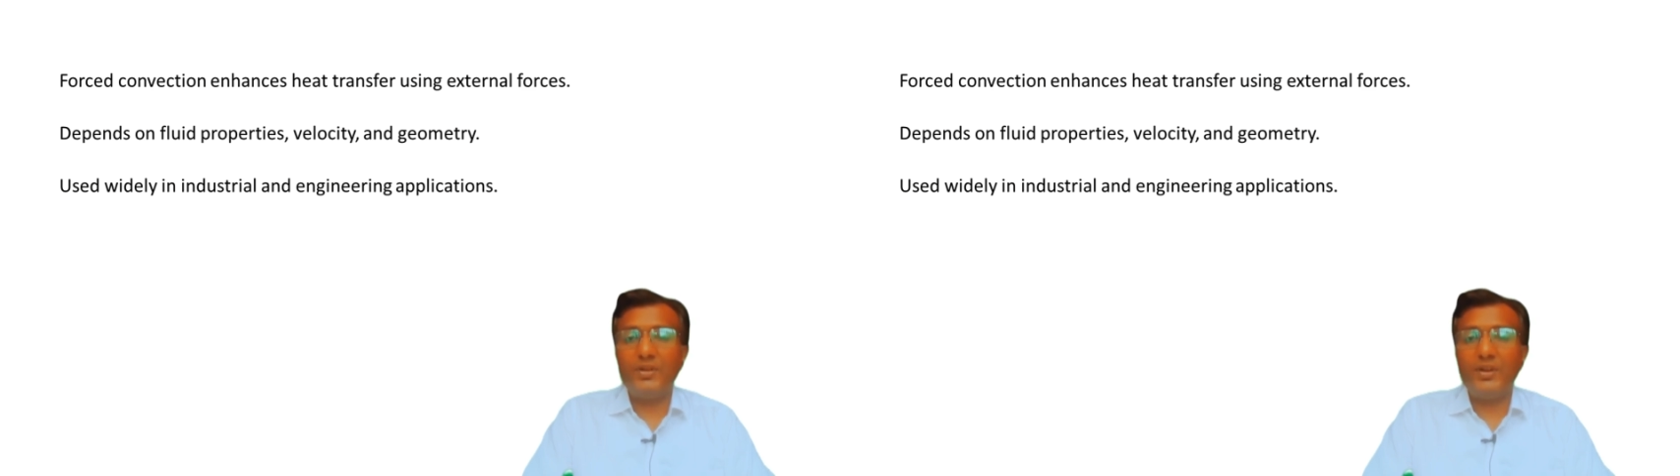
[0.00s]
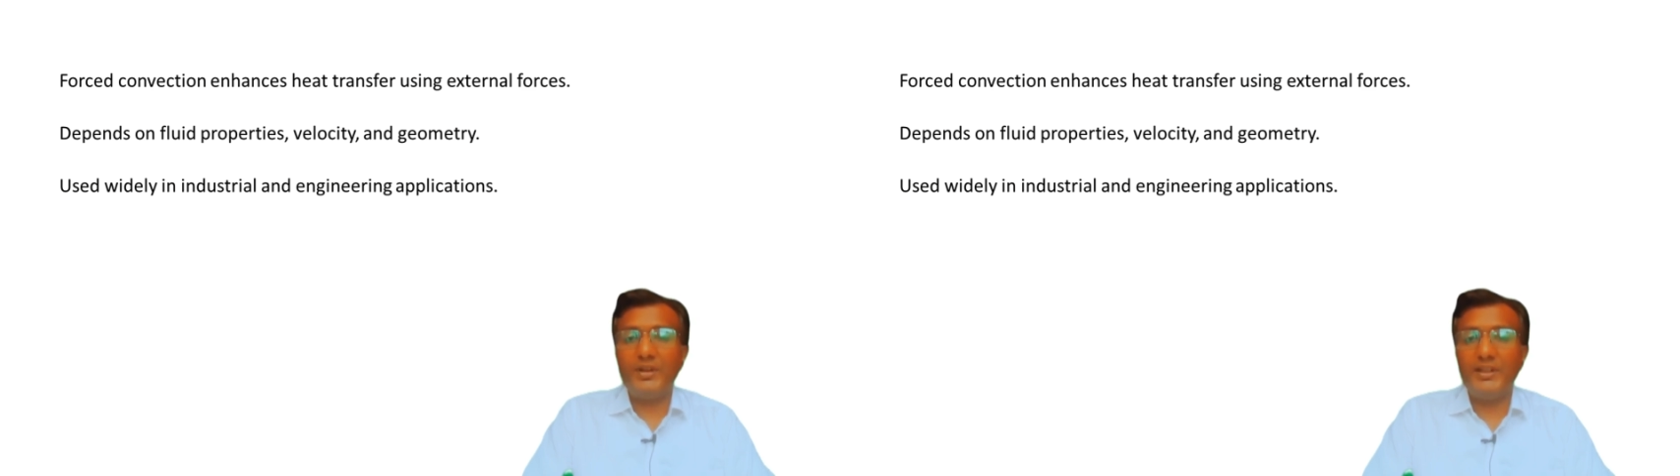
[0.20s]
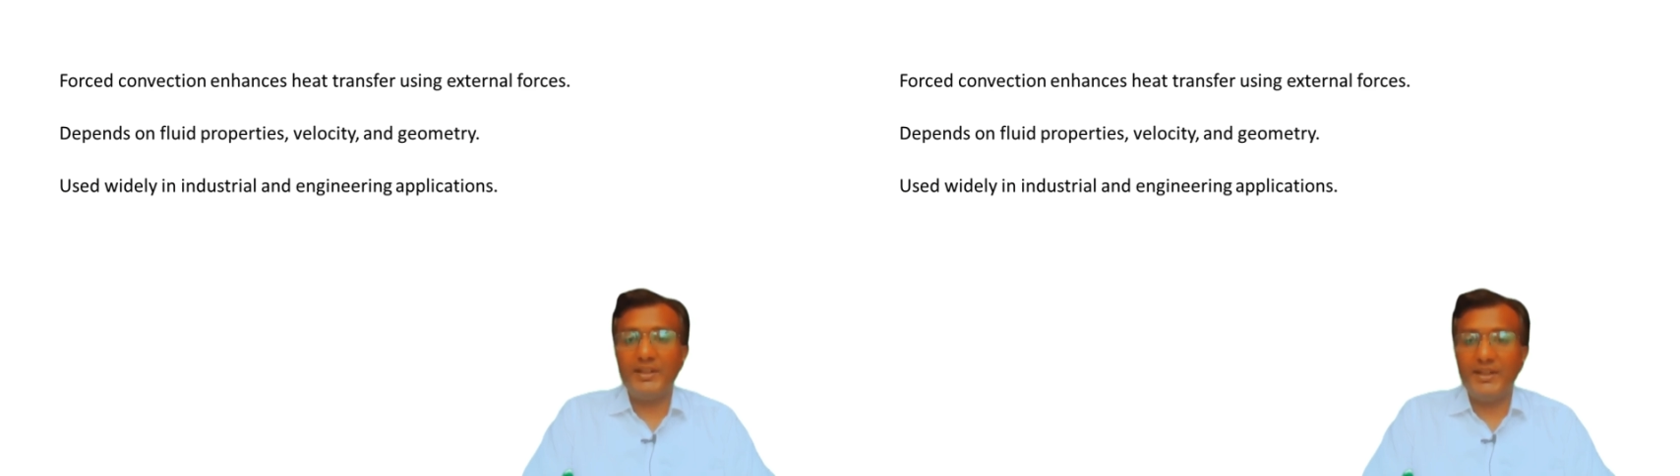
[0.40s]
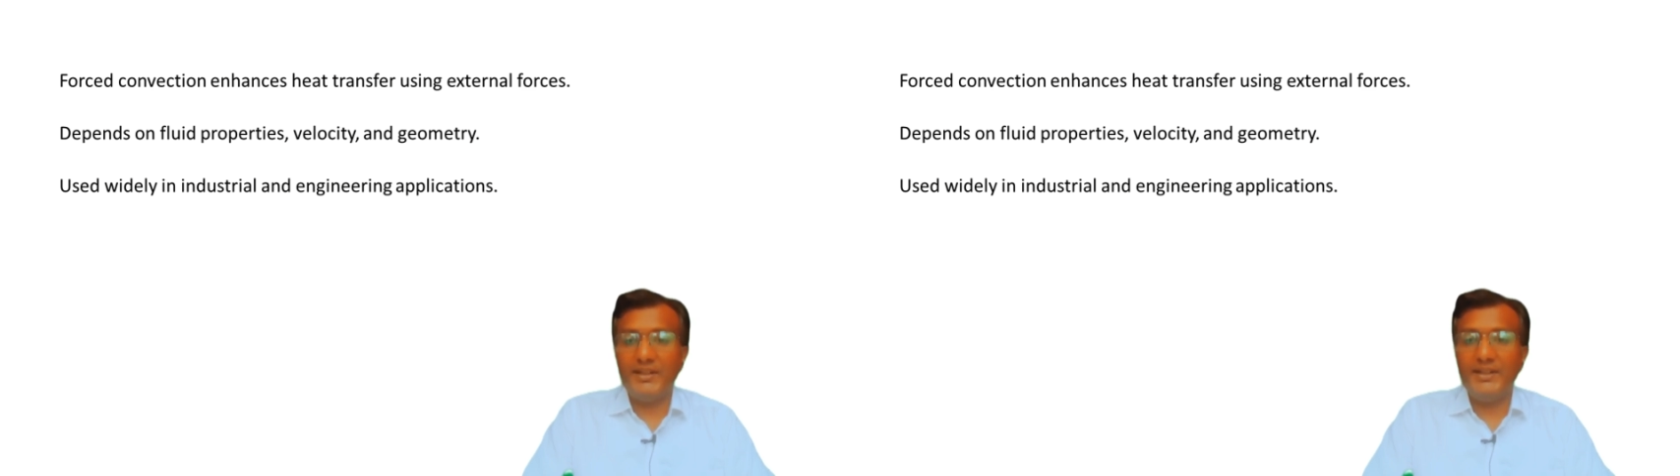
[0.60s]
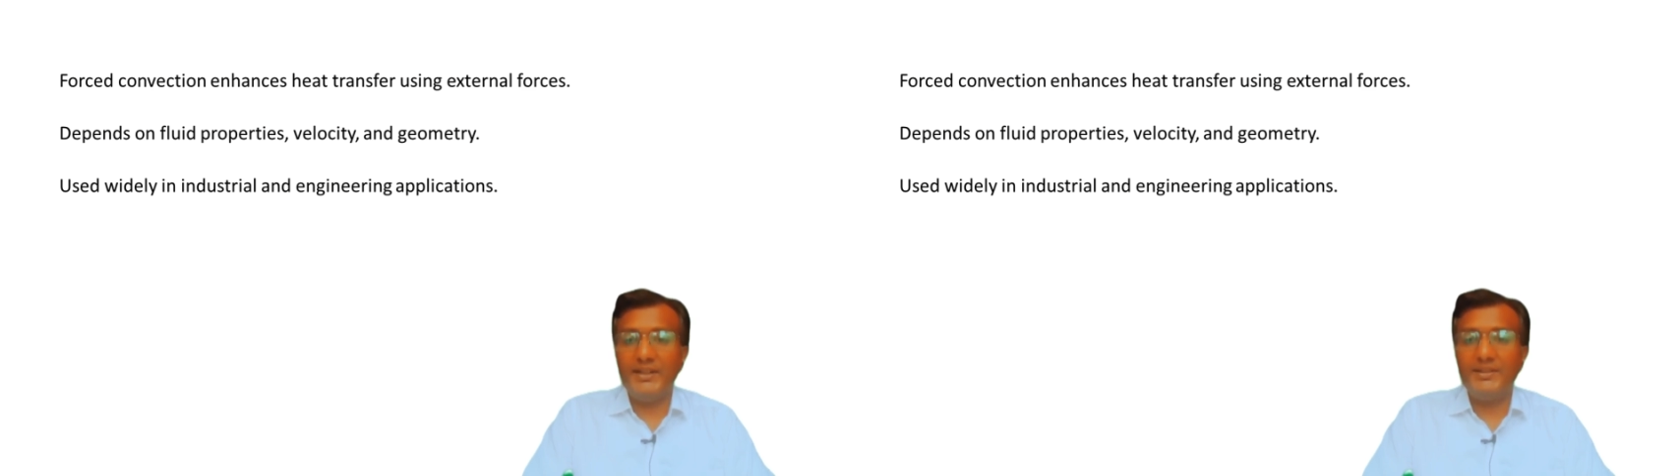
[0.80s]
or the
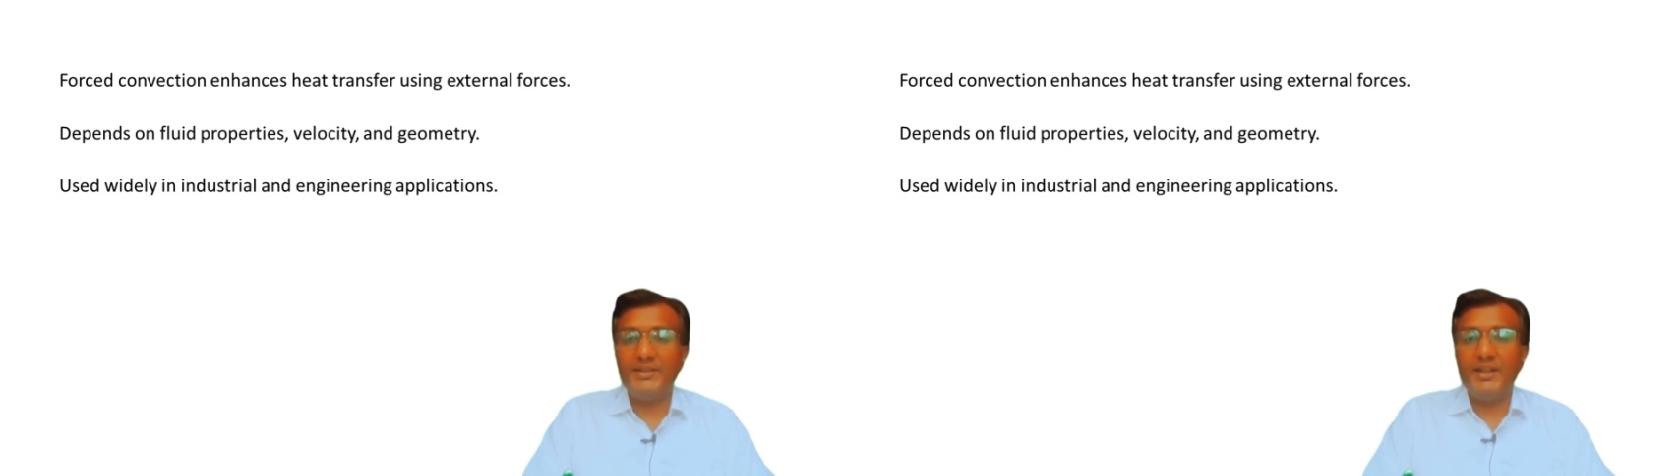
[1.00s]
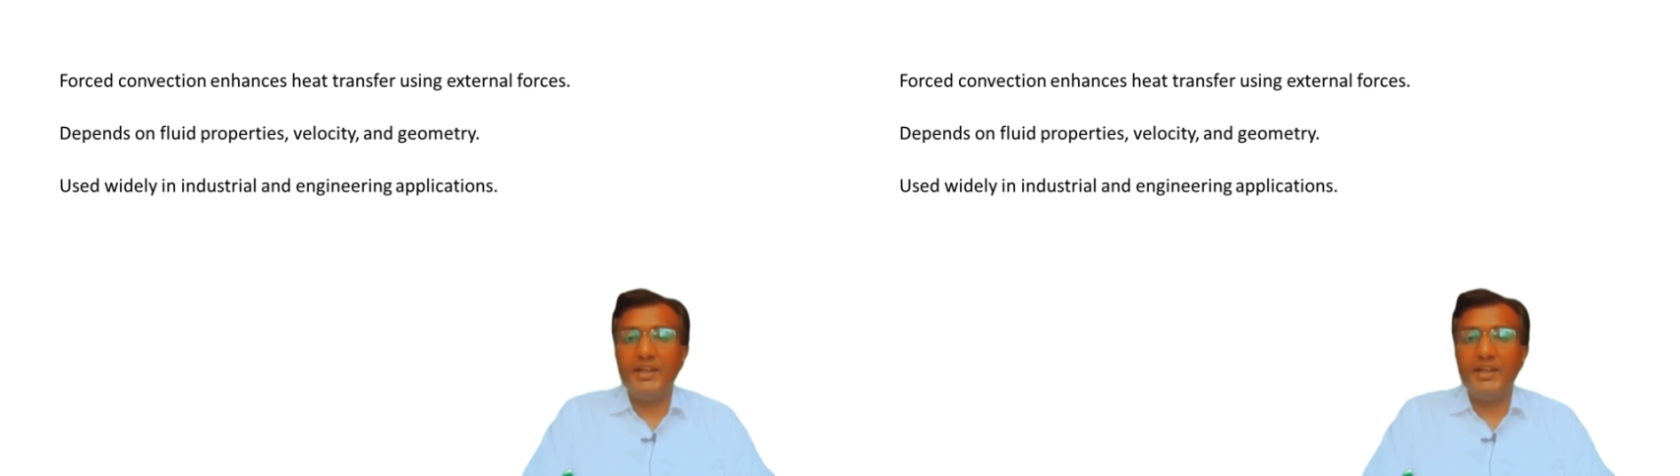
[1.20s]
LEDs